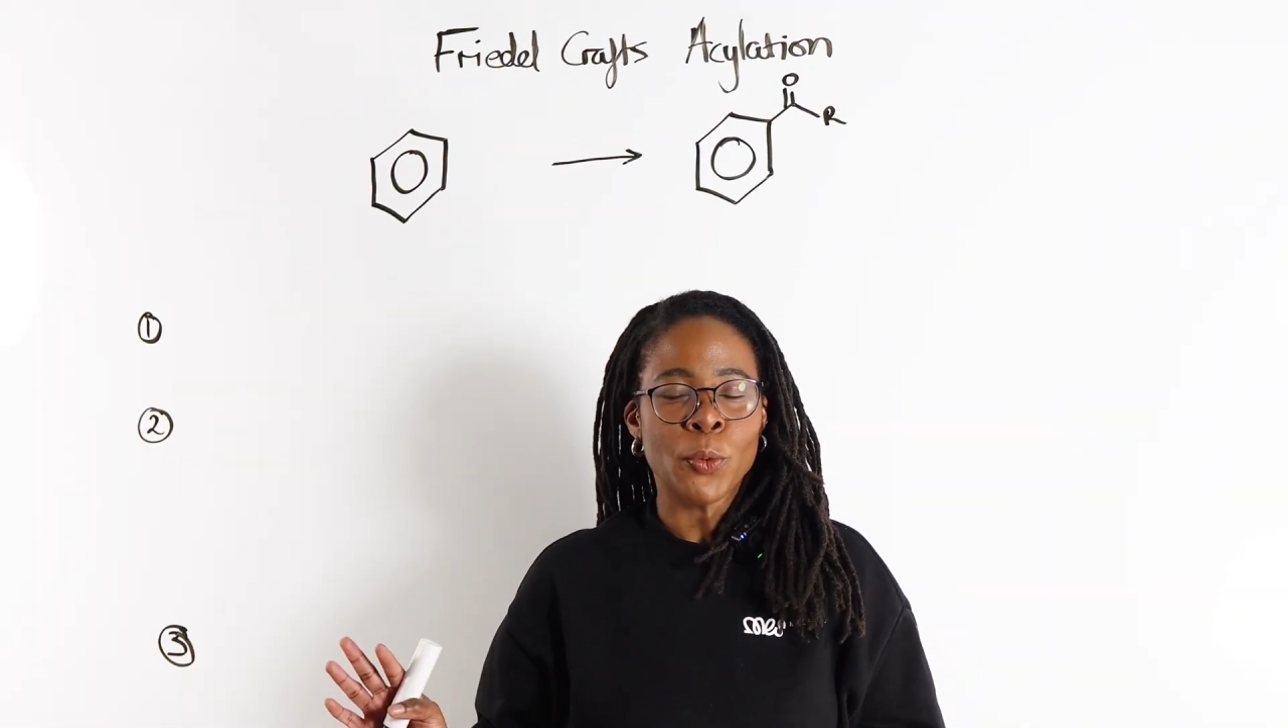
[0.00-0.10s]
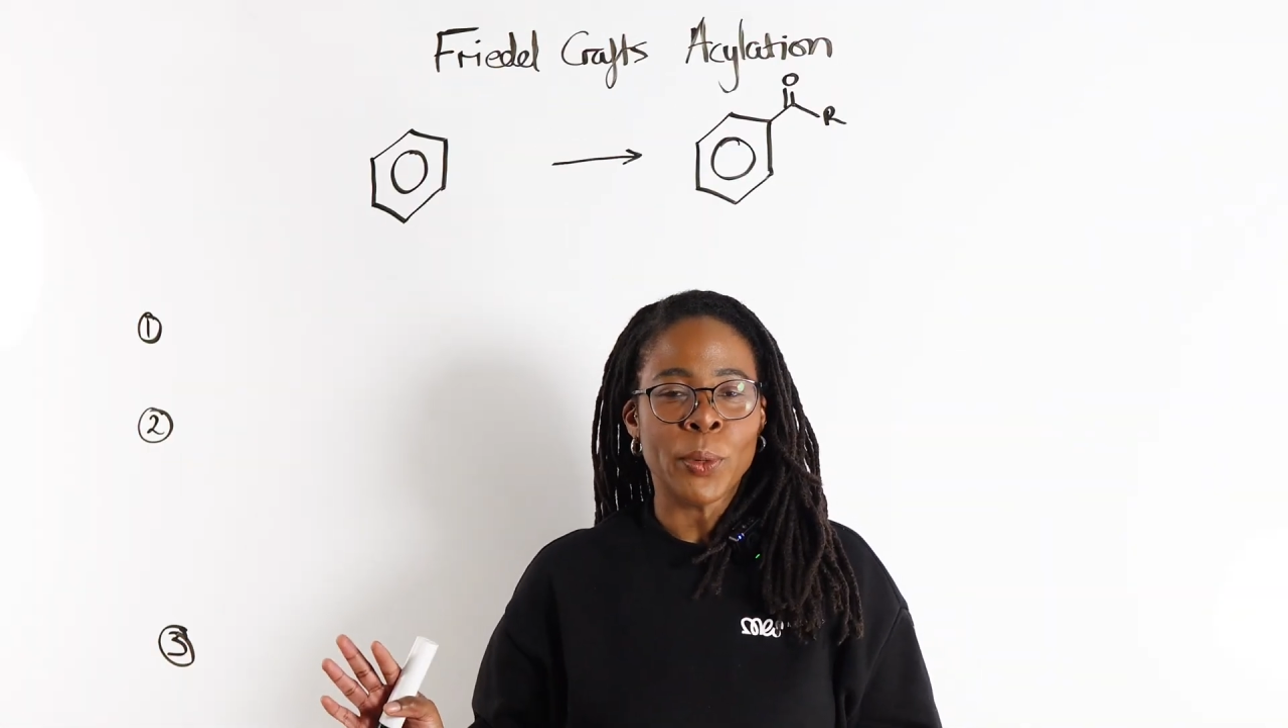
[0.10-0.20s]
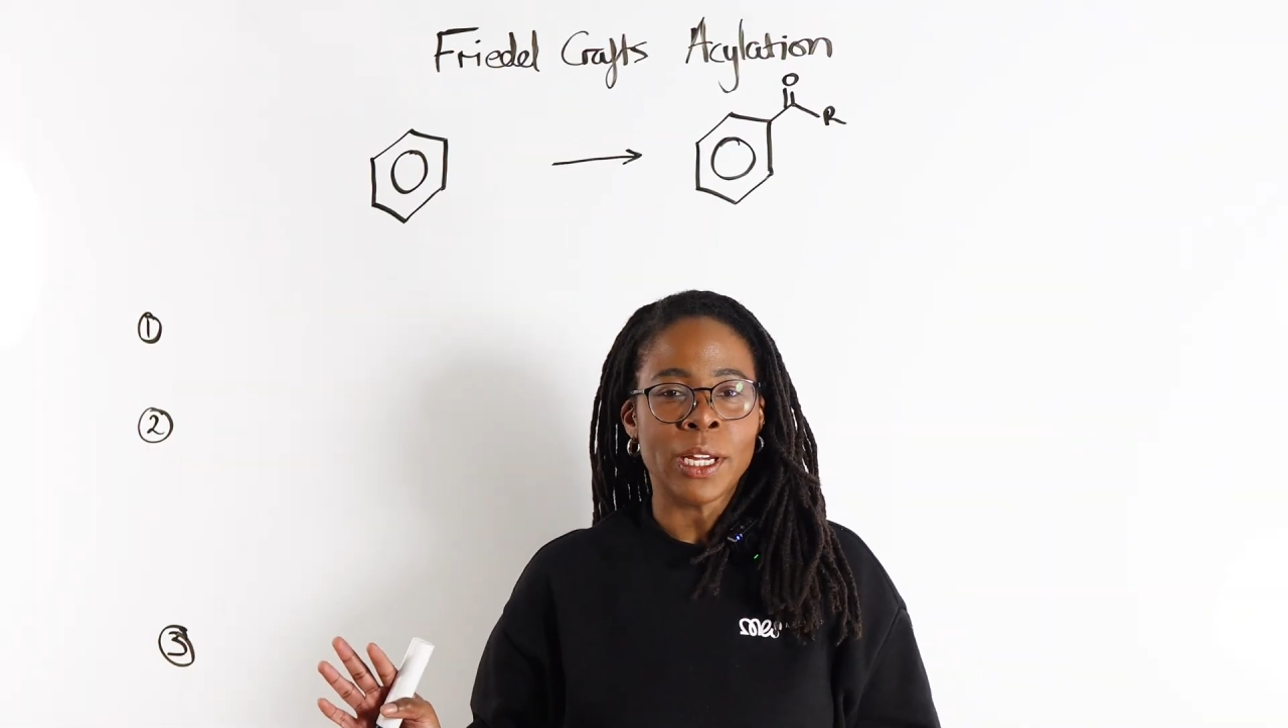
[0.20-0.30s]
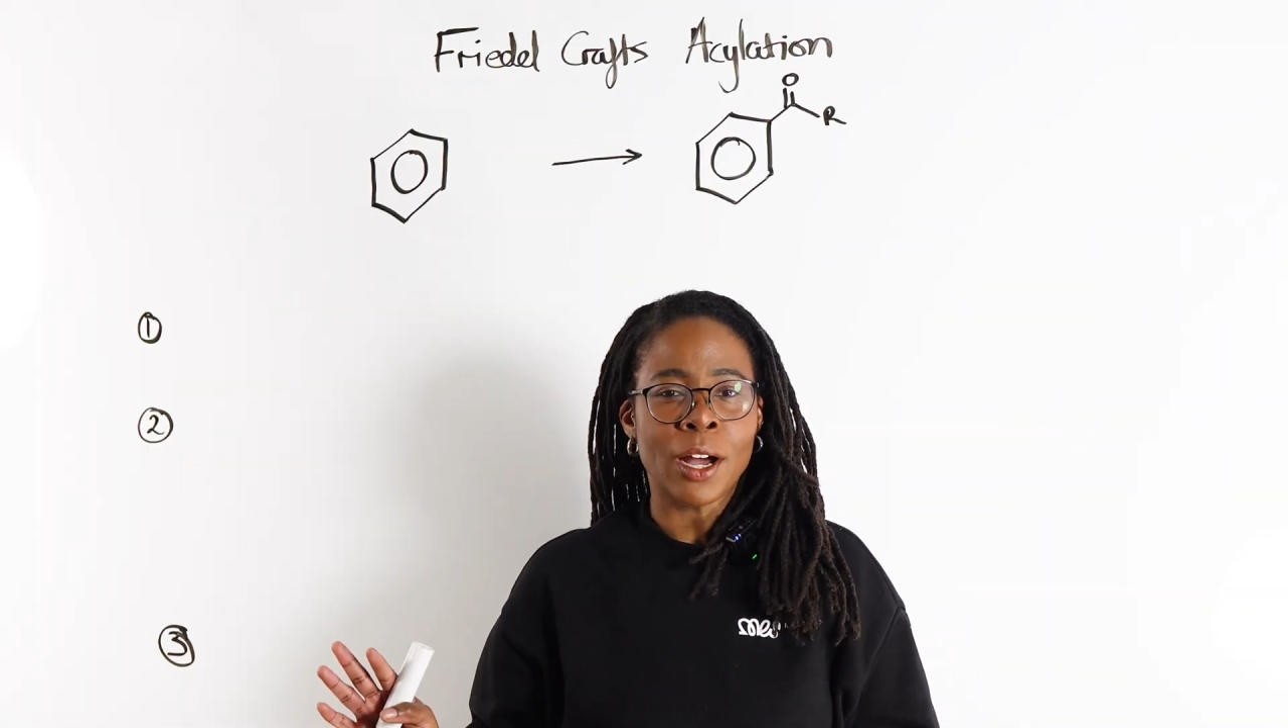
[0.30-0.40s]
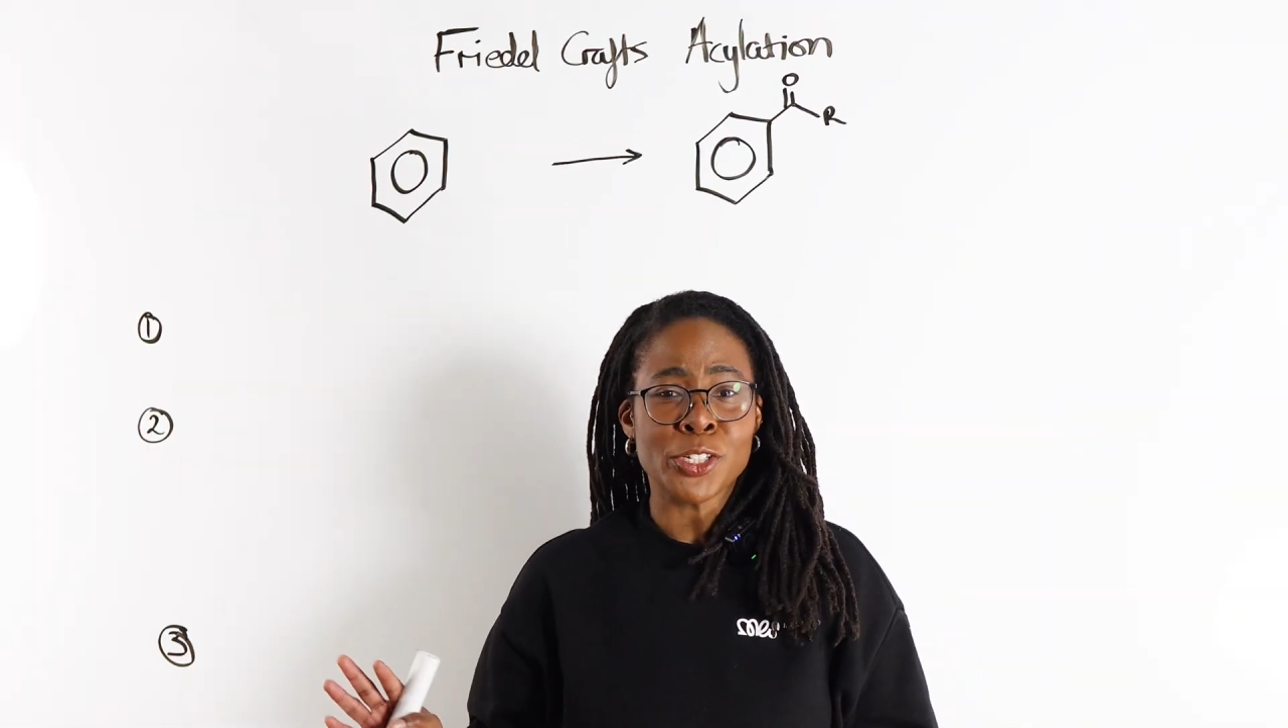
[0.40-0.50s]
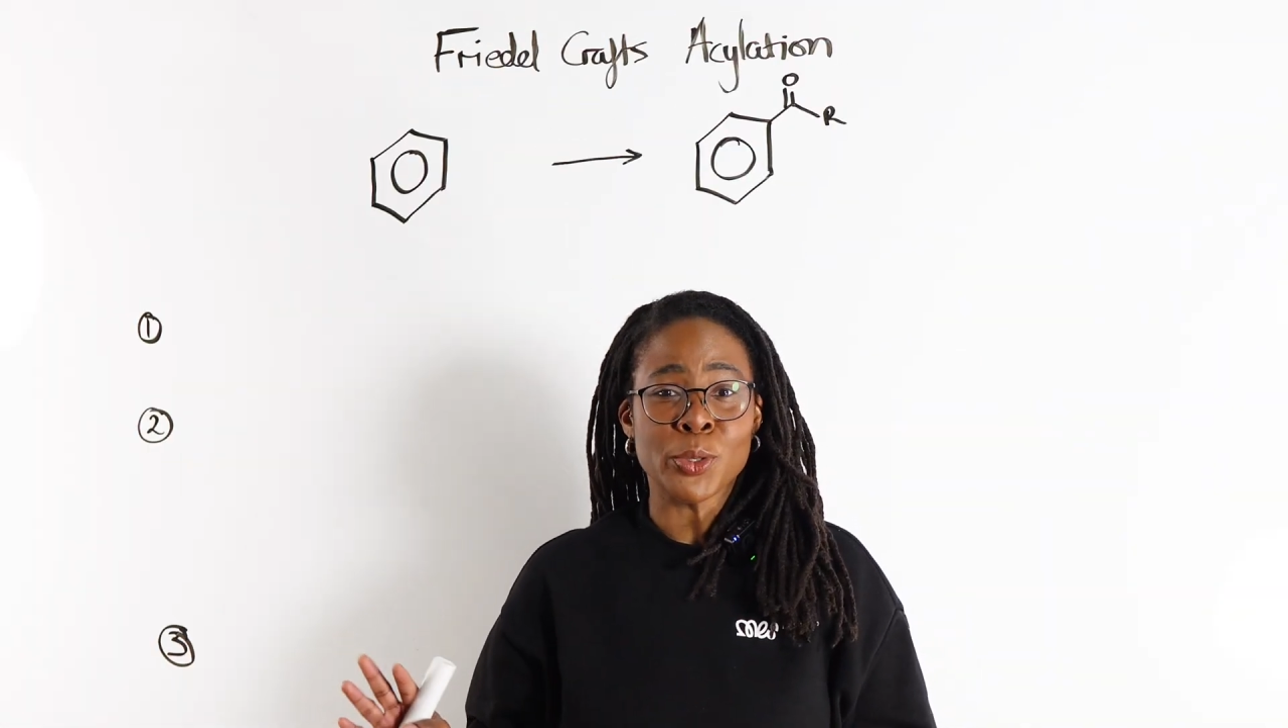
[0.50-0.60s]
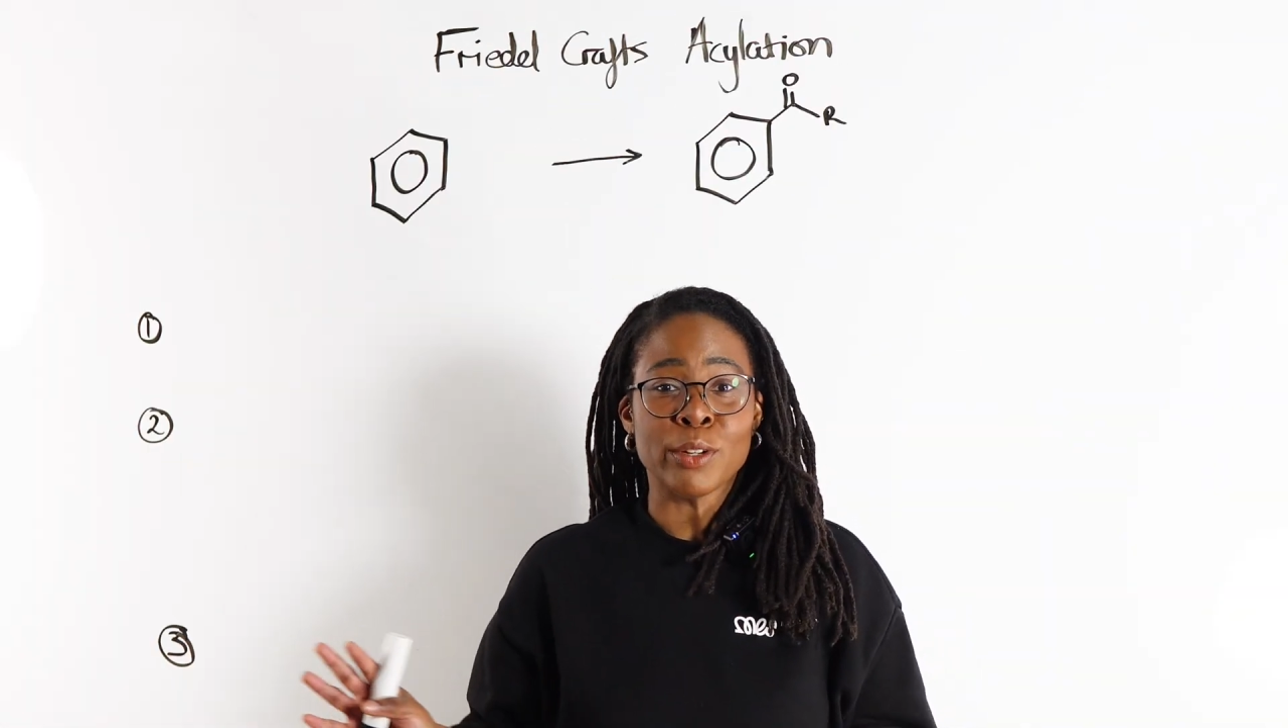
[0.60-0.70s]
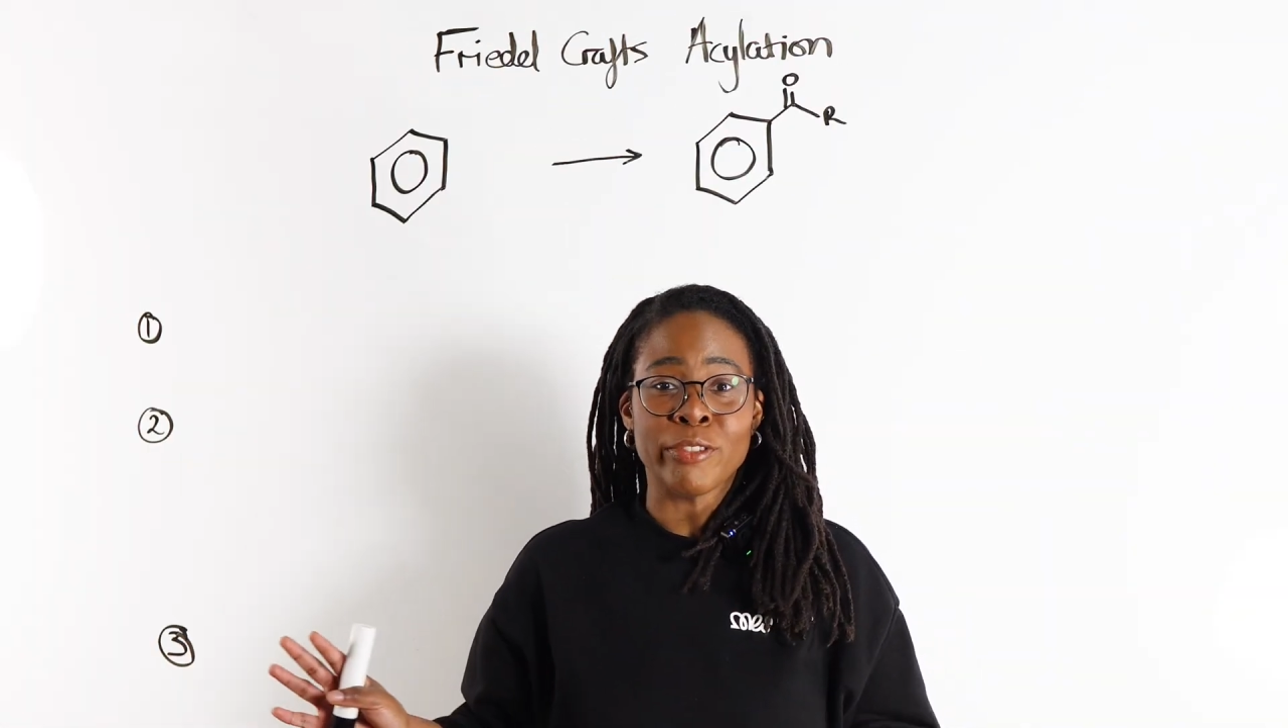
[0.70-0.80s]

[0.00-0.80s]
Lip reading: we are doing